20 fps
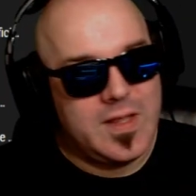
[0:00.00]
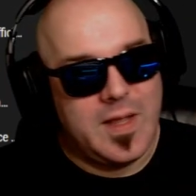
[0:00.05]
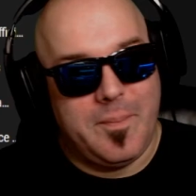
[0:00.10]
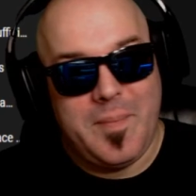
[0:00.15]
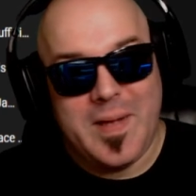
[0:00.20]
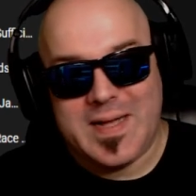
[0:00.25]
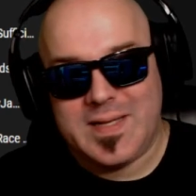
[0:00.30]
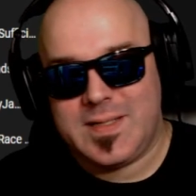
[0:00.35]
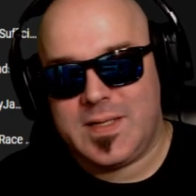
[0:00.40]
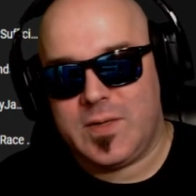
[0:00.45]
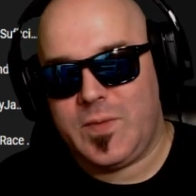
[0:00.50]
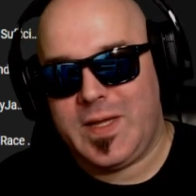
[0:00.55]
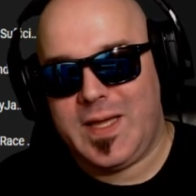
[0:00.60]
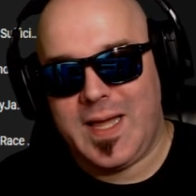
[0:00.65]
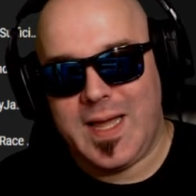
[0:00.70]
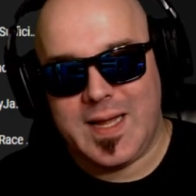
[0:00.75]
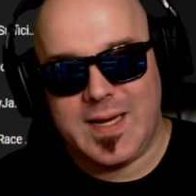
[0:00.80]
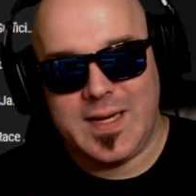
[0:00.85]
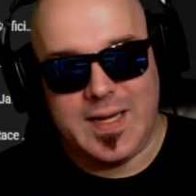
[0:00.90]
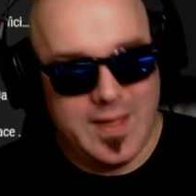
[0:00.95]
the best that we
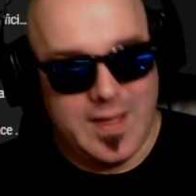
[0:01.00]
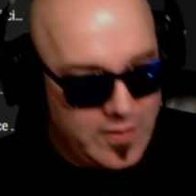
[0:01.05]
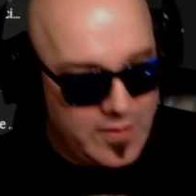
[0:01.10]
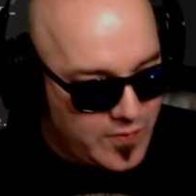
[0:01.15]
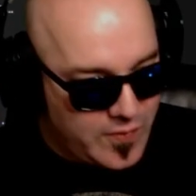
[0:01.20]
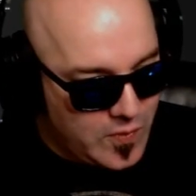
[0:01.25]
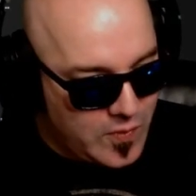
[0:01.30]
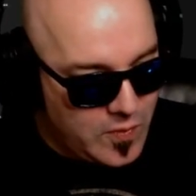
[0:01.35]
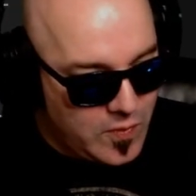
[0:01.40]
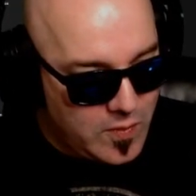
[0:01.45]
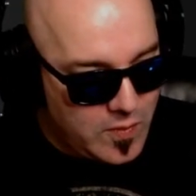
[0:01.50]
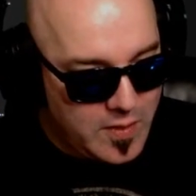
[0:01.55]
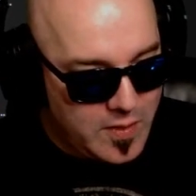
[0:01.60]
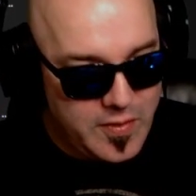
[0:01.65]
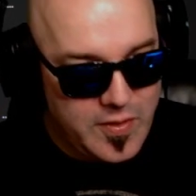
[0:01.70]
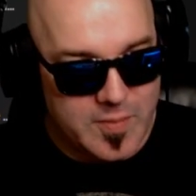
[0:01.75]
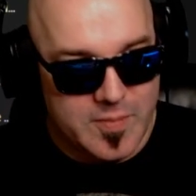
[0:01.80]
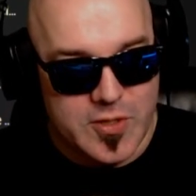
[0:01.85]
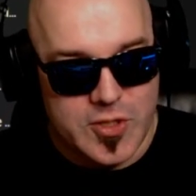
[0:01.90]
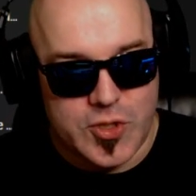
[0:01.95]
can to get through
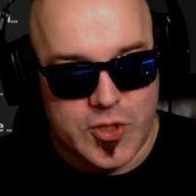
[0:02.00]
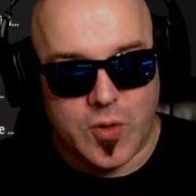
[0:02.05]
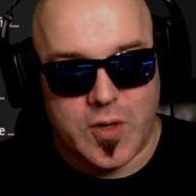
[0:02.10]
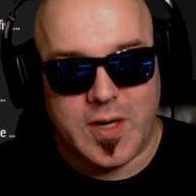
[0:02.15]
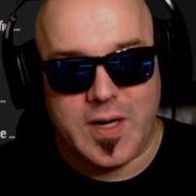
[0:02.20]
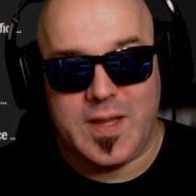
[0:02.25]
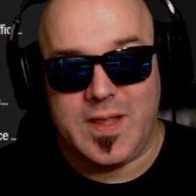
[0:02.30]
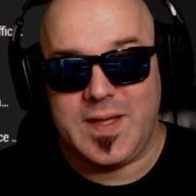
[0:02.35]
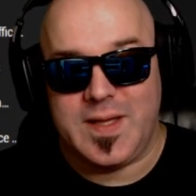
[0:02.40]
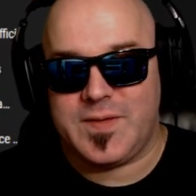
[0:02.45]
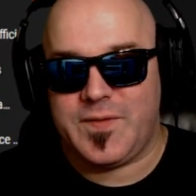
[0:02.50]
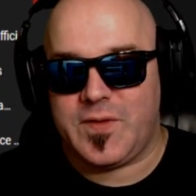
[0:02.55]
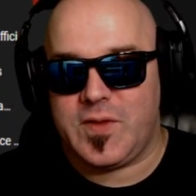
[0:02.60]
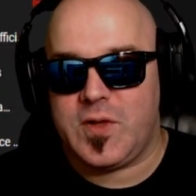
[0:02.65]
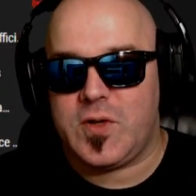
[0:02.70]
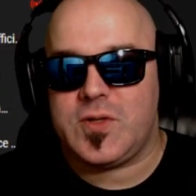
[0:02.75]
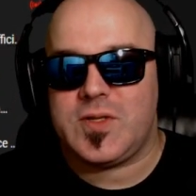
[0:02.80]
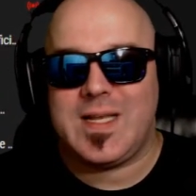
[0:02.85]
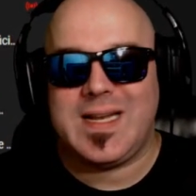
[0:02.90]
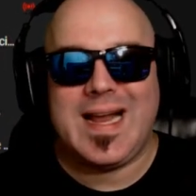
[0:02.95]
the majority of these. For
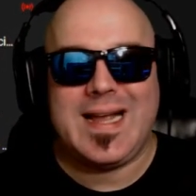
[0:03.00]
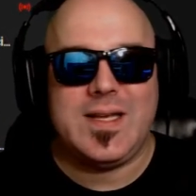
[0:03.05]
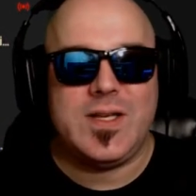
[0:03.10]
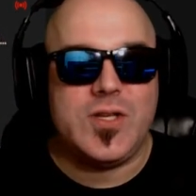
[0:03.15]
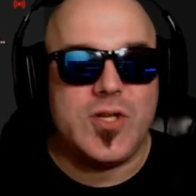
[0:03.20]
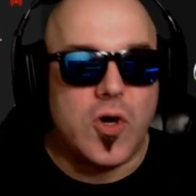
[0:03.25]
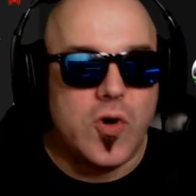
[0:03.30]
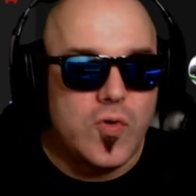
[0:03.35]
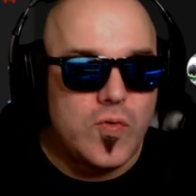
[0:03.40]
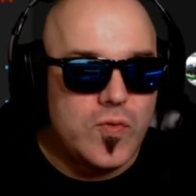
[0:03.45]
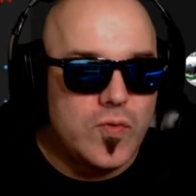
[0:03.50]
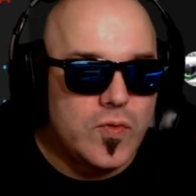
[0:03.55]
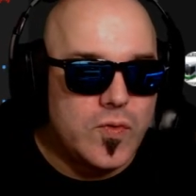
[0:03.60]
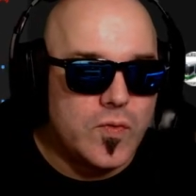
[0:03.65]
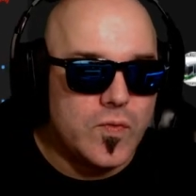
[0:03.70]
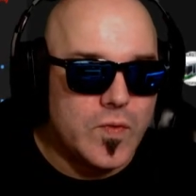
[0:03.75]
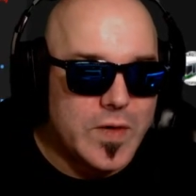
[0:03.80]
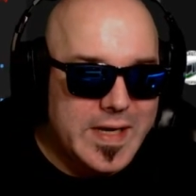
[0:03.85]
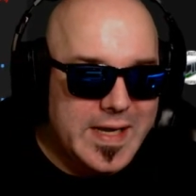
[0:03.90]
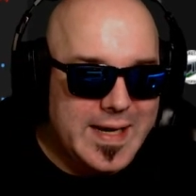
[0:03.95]
those that I don't
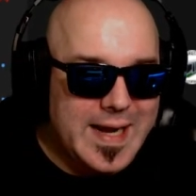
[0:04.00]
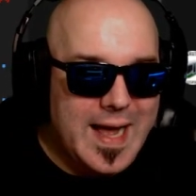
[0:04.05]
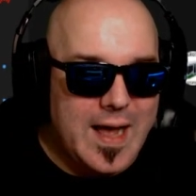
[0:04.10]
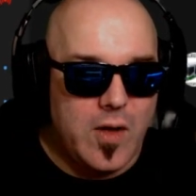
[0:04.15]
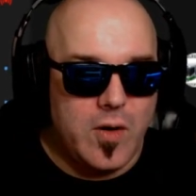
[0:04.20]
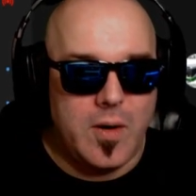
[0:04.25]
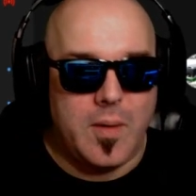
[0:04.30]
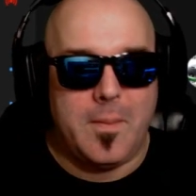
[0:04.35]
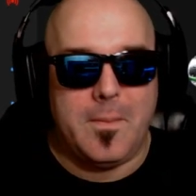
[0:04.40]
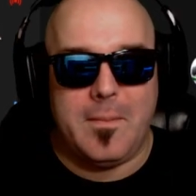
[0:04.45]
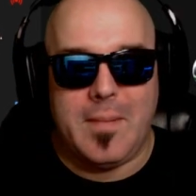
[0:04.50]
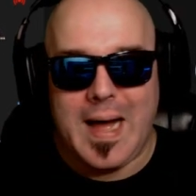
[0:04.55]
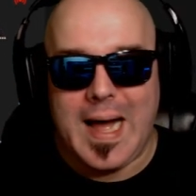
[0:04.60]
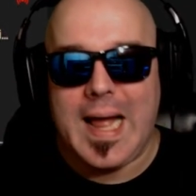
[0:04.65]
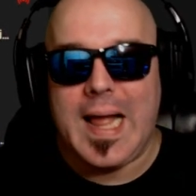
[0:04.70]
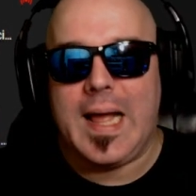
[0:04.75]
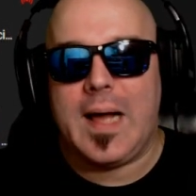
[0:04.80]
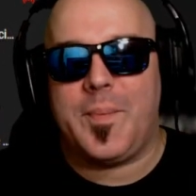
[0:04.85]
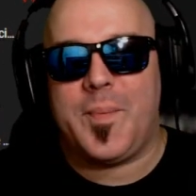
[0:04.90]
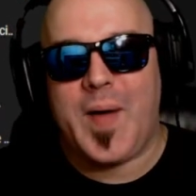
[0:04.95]
read out,
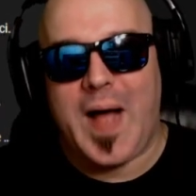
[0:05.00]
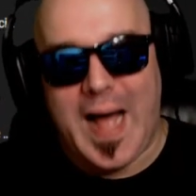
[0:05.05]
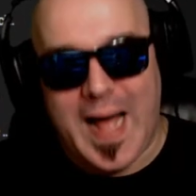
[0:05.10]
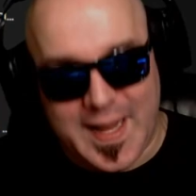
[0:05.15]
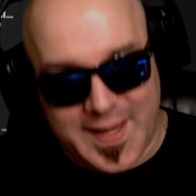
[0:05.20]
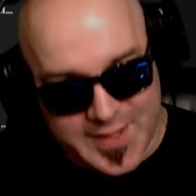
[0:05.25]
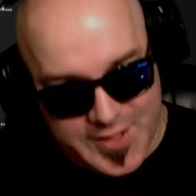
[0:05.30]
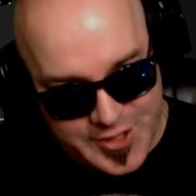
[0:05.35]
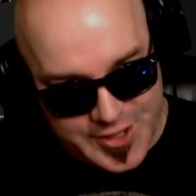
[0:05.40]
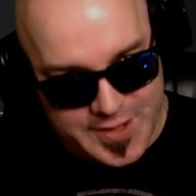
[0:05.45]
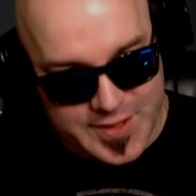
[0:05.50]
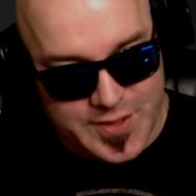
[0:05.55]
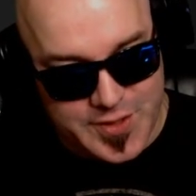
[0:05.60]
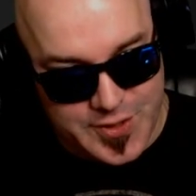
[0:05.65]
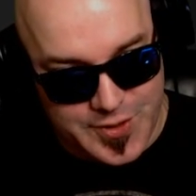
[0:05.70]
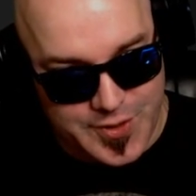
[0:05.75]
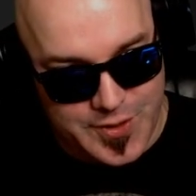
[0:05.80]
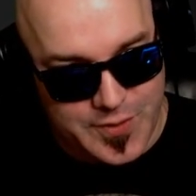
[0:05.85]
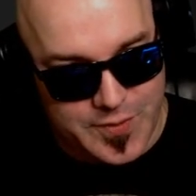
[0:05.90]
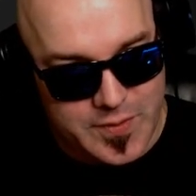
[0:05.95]
my apologies
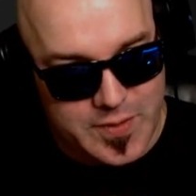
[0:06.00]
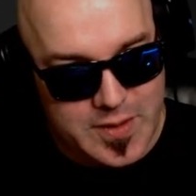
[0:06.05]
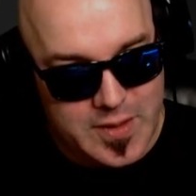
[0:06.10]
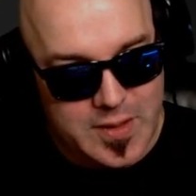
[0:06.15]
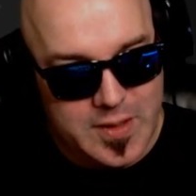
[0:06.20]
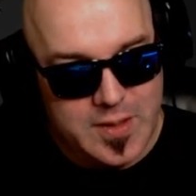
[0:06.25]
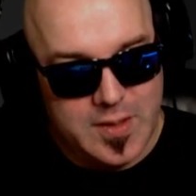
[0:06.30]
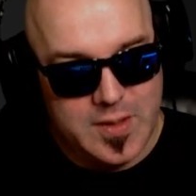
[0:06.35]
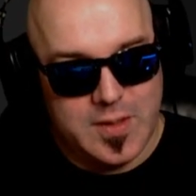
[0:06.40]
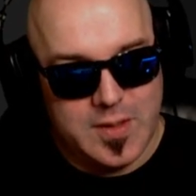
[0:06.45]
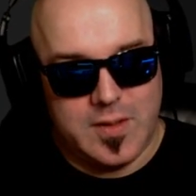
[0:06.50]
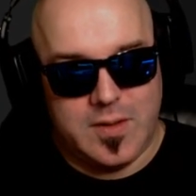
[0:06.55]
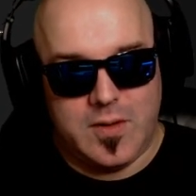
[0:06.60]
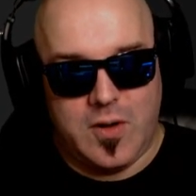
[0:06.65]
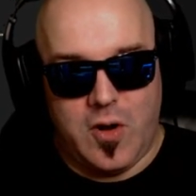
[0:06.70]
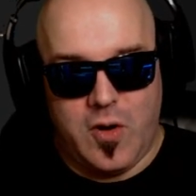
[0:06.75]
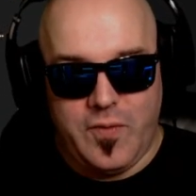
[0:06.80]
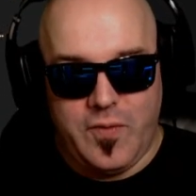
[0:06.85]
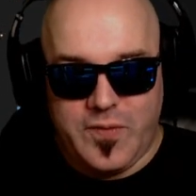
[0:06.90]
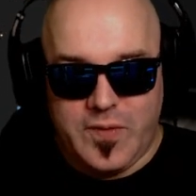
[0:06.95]
to you.
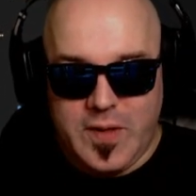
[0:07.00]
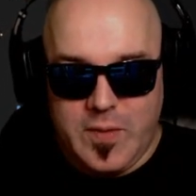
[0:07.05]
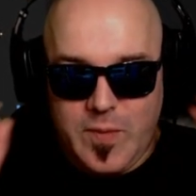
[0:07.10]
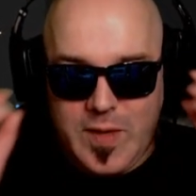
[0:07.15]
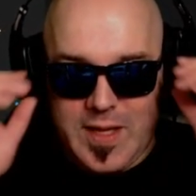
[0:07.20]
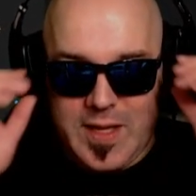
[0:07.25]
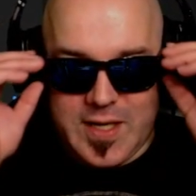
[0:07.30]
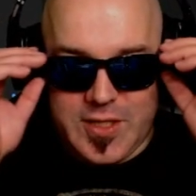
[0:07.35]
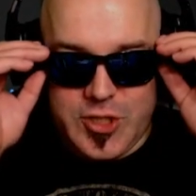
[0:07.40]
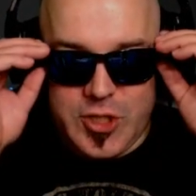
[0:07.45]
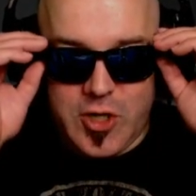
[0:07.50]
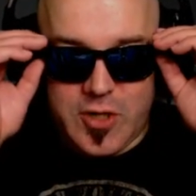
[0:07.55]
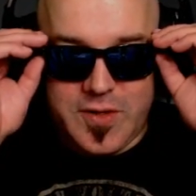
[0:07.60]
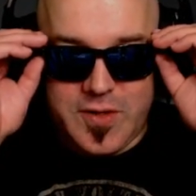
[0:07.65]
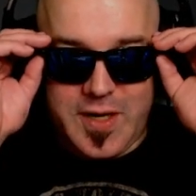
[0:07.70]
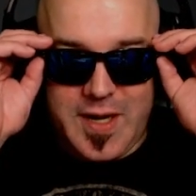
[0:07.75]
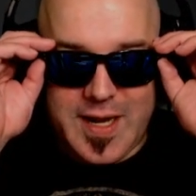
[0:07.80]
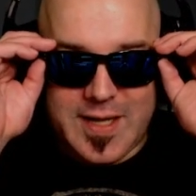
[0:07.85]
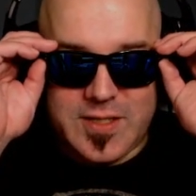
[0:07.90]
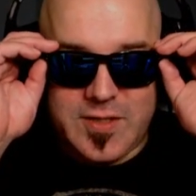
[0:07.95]
Hopefully we catch you on
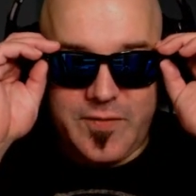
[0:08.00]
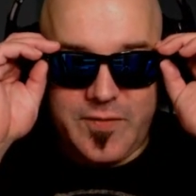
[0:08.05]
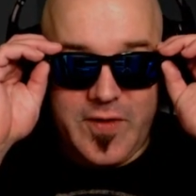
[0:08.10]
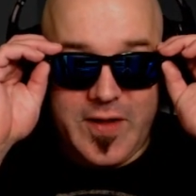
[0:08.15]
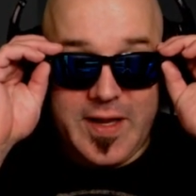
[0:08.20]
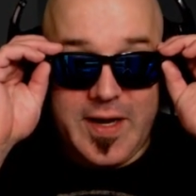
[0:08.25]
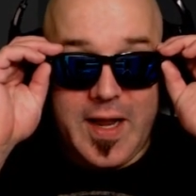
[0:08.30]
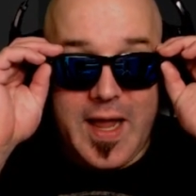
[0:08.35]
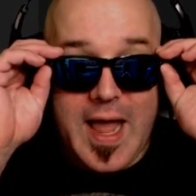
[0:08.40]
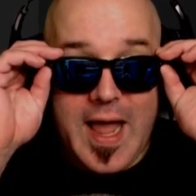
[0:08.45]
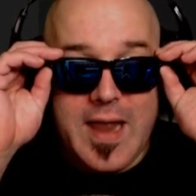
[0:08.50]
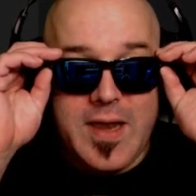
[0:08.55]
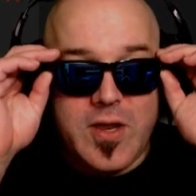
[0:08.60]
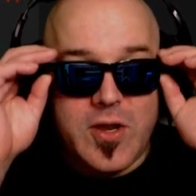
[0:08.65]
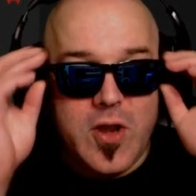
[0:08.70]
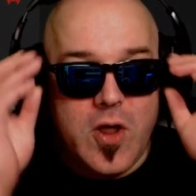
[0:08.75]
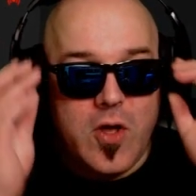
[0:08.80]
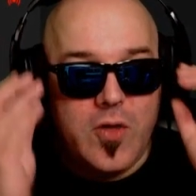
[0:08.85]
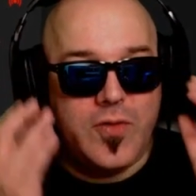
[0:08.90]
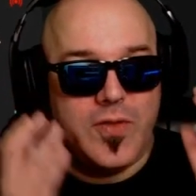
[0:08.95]
the next vid. And
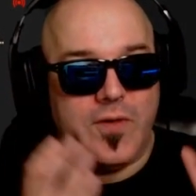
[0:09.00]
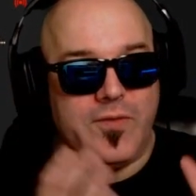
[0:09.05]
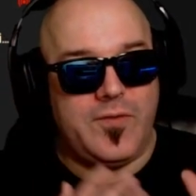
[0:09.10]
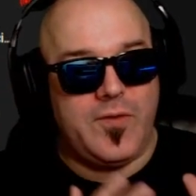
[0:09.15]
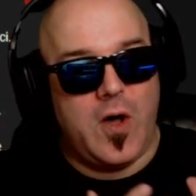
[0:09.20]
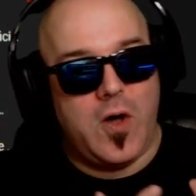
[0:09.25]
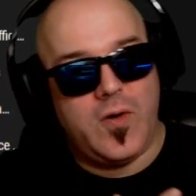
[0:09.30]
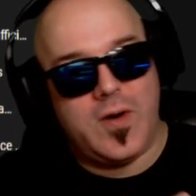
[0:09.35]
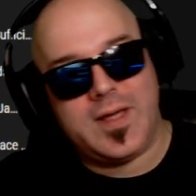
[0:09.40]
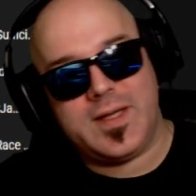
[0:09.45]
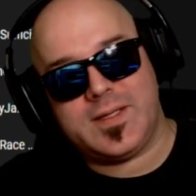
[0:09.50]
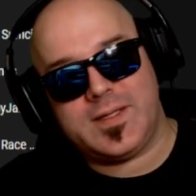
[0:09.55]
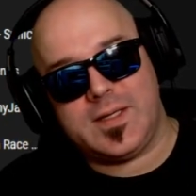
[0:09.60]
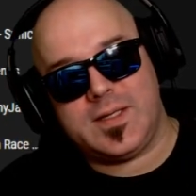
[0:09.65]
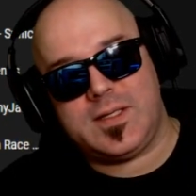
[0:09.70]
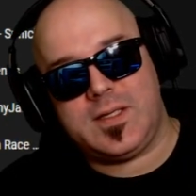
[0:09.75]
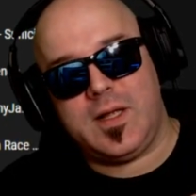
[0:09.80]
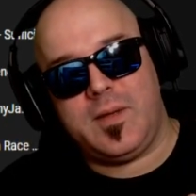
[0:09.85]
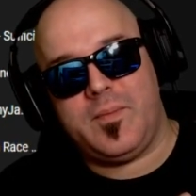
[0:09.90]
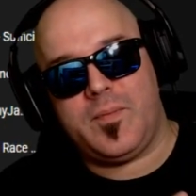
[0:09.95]
you know, the voting
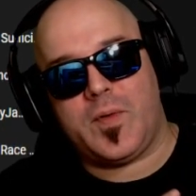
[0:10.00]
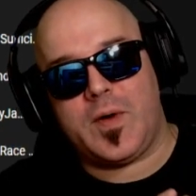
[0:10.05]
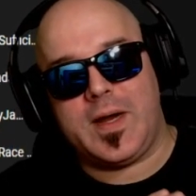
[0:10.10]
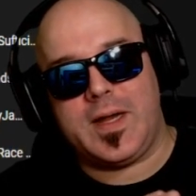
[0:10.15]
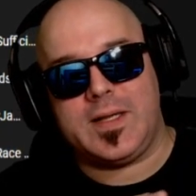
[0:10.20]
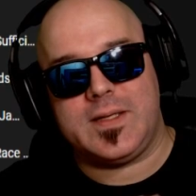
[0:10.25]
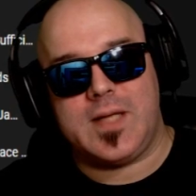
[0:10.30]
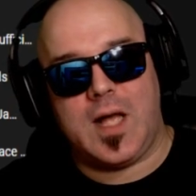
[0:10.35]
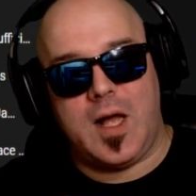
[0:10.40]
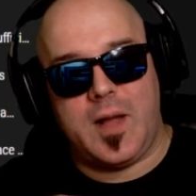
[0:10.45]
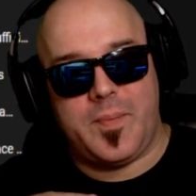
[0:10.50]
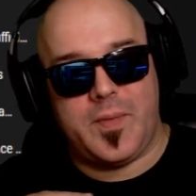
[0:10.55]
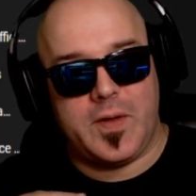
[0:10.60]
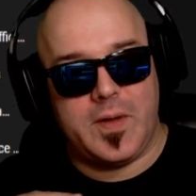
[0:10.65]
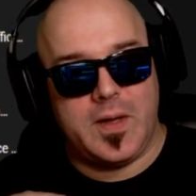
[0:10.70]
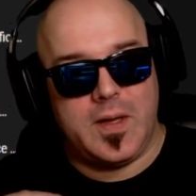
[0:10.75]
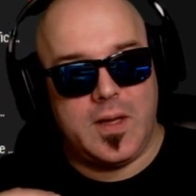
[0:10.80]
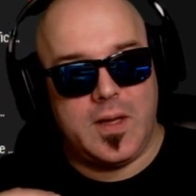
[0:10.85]
system brings up